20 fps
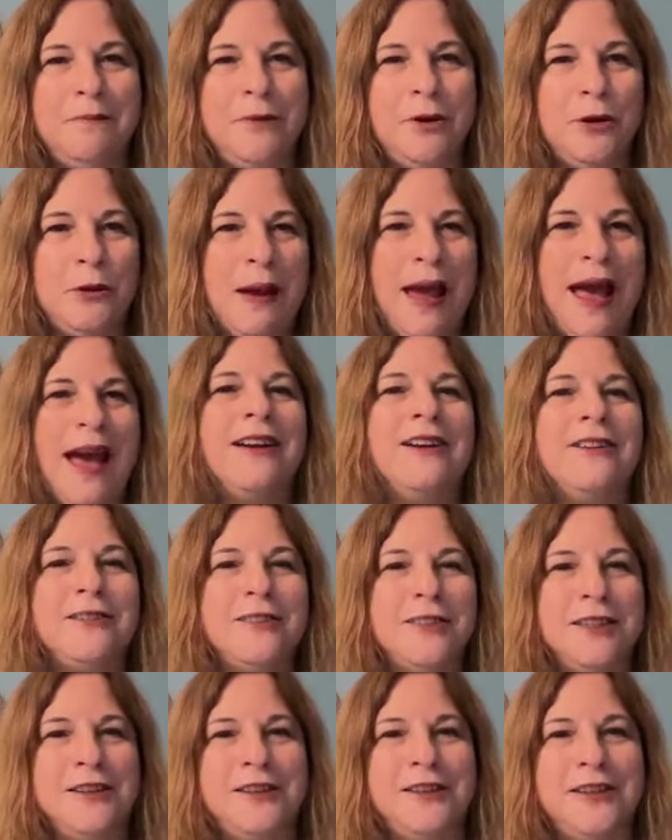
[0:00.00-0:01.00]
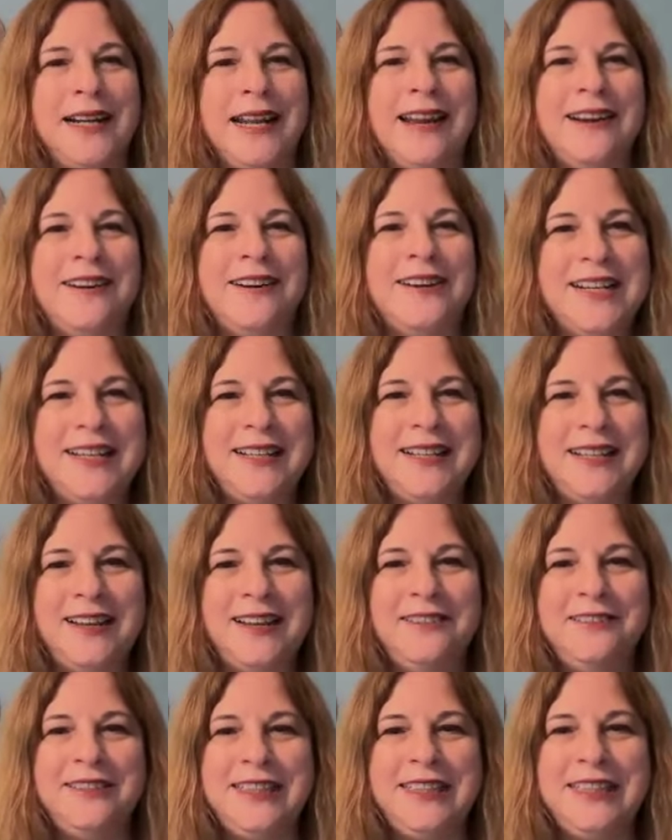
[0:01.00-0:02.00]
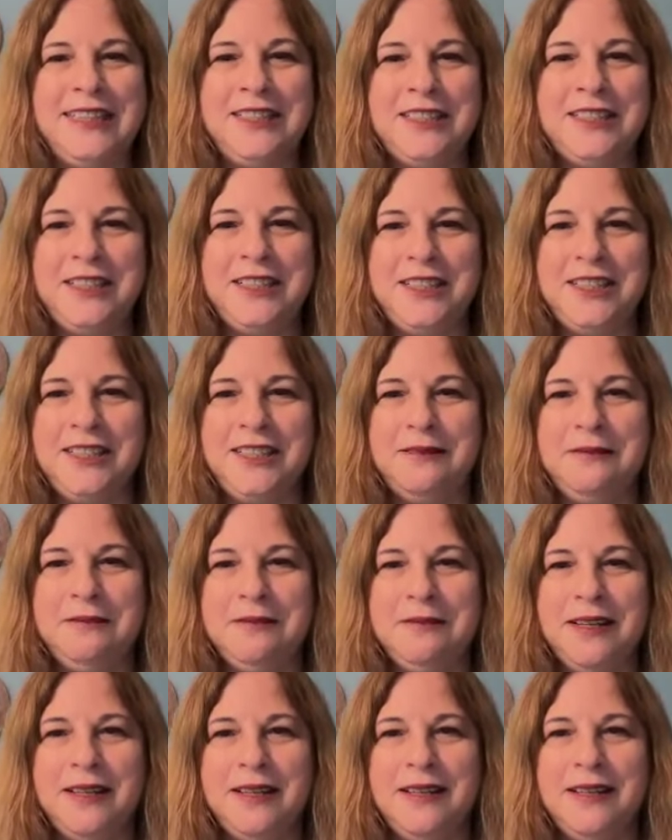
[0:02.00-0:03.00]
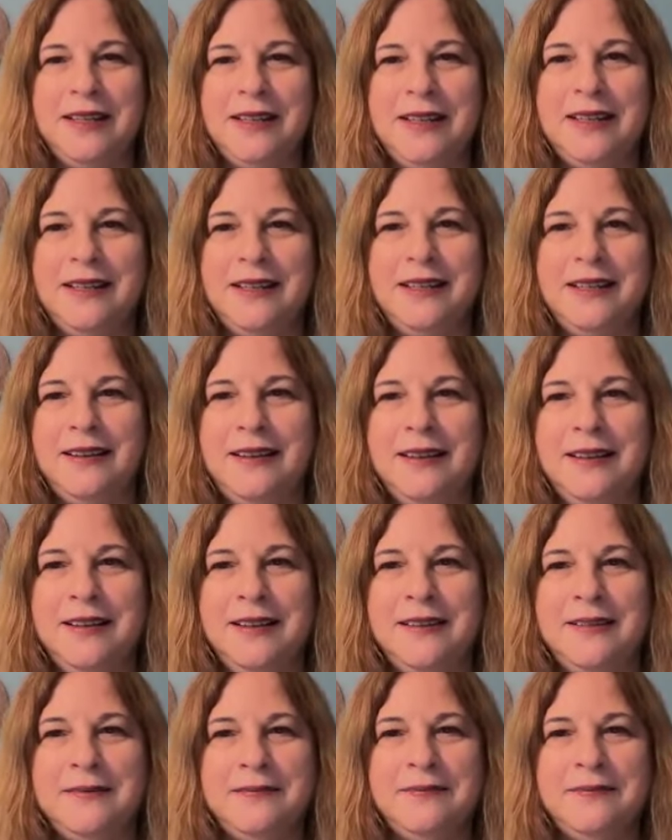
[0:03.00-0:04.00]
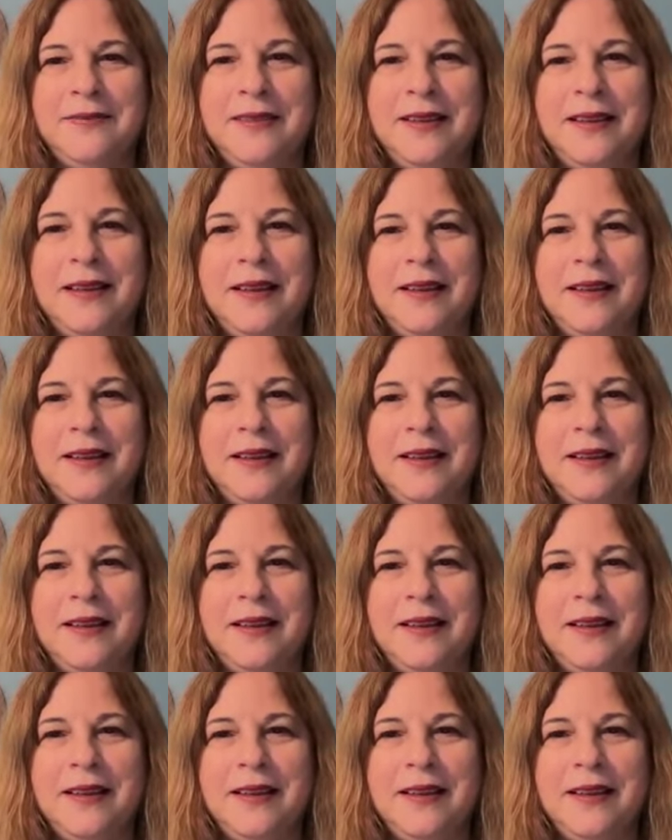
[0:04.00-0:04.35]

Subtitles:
or patterns that are inherent in that relationship. Um,